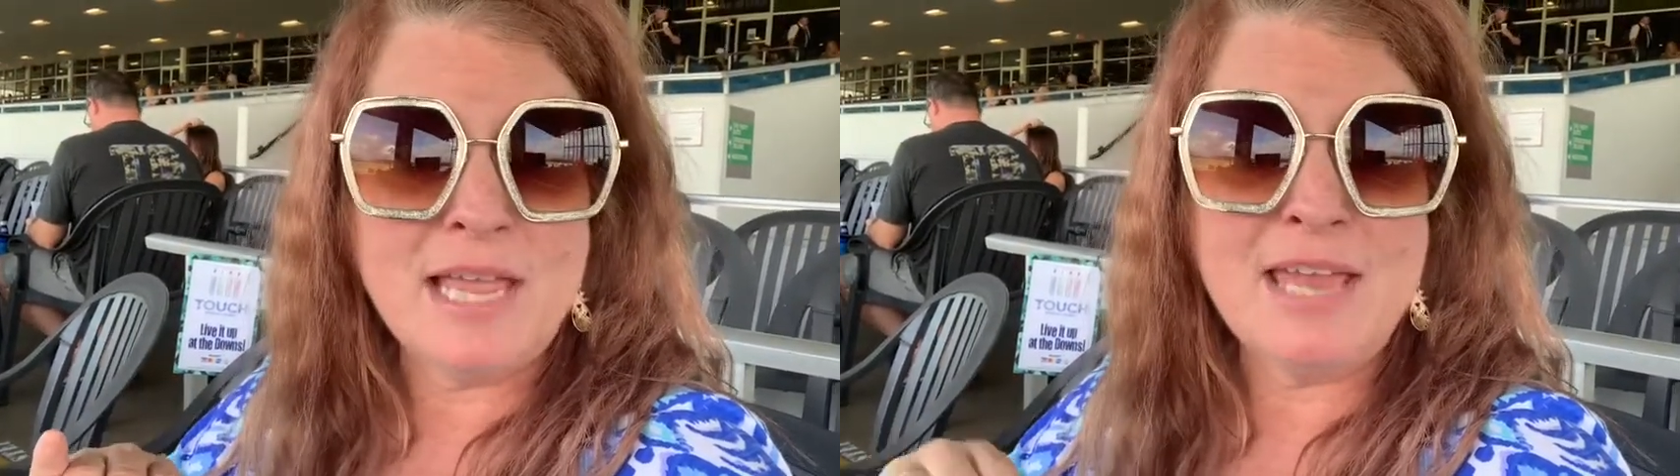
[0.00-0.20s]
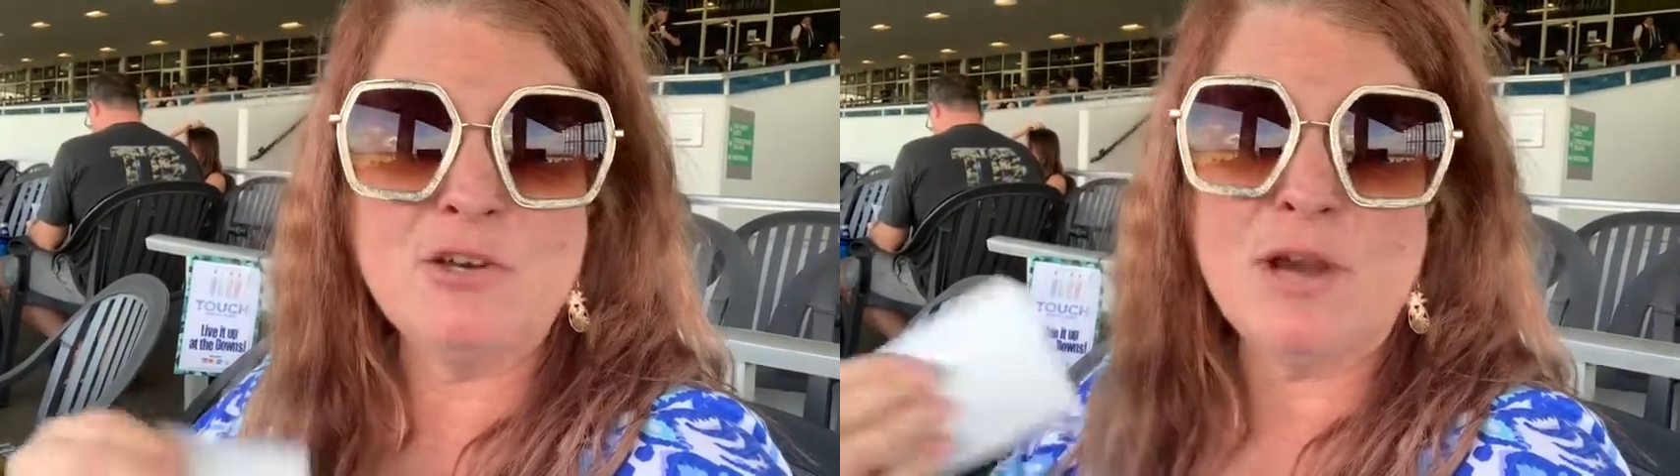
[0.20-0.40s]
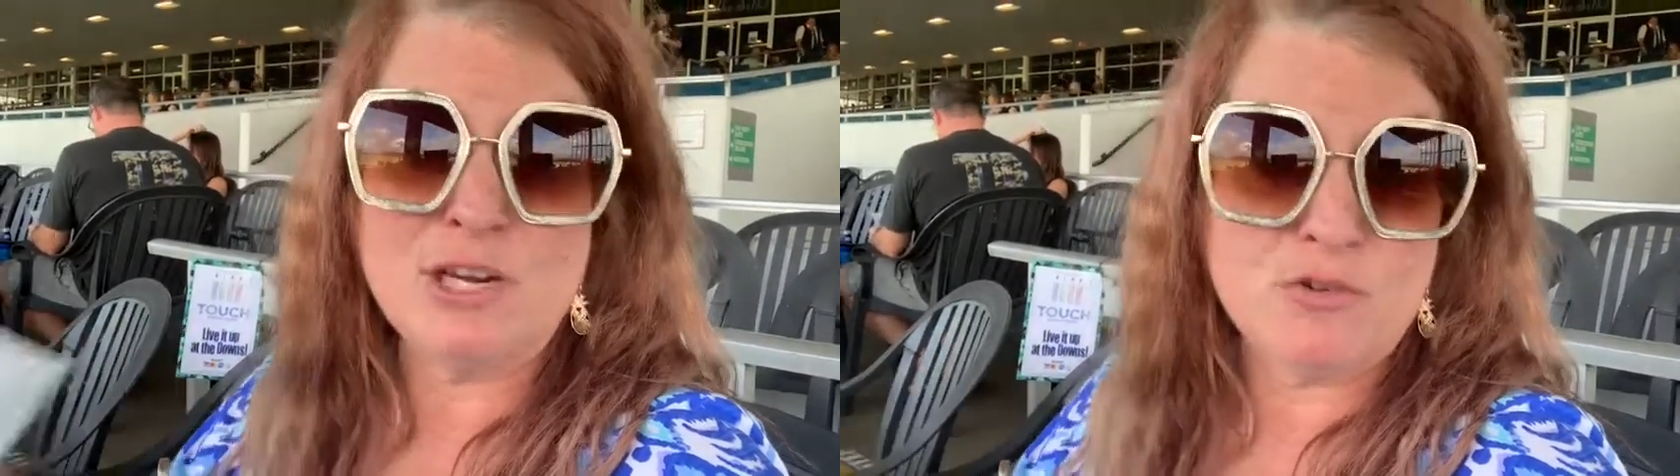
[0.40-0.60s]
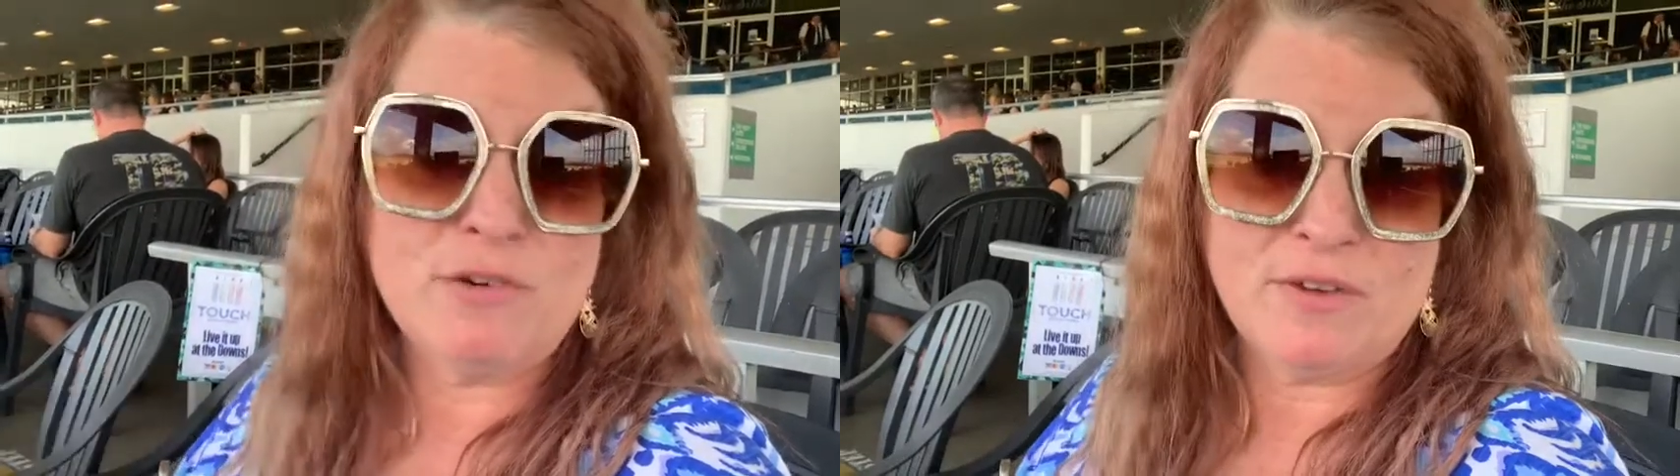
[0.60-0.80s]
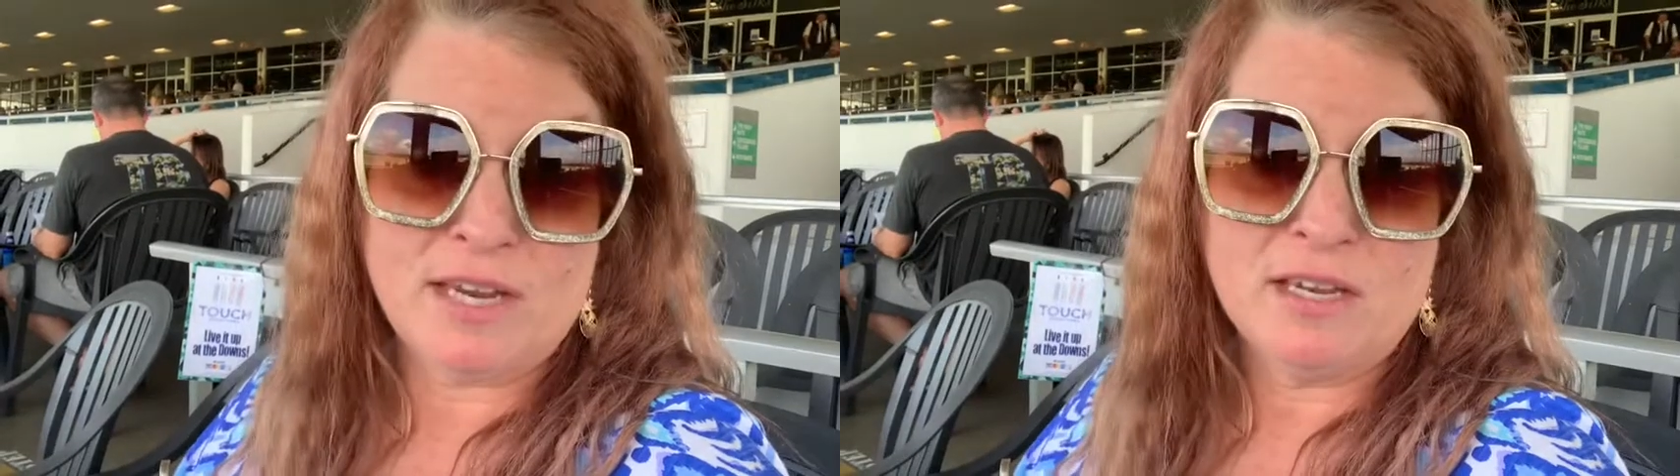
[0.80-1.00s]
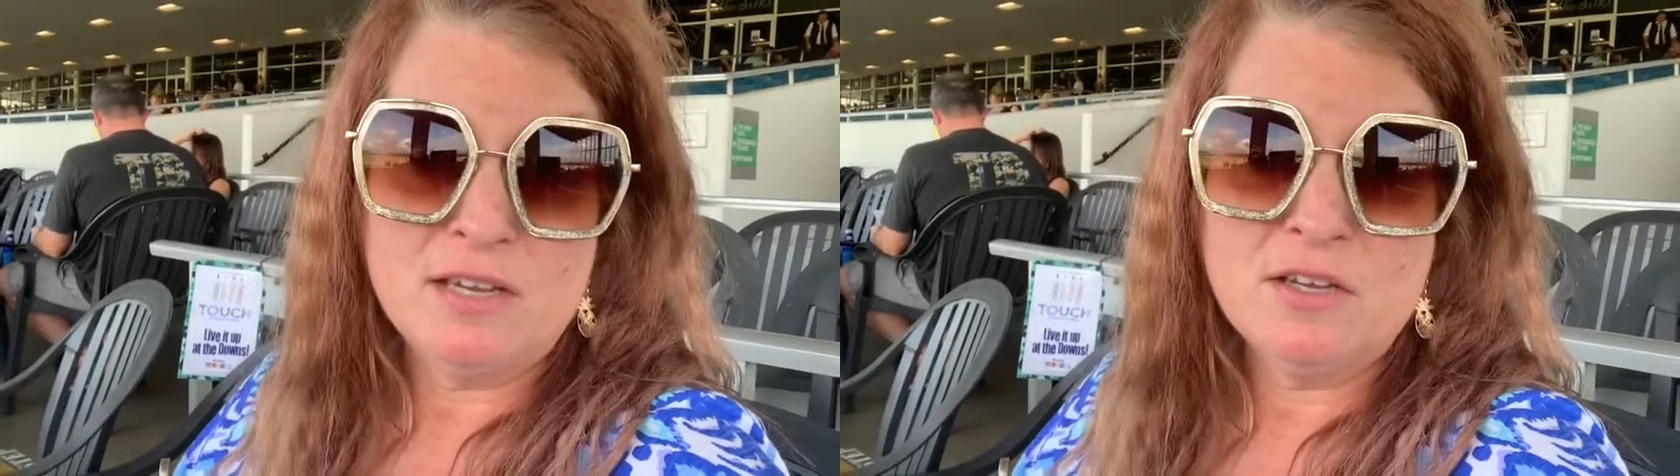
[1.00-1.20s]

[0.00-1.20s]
and your entry fee.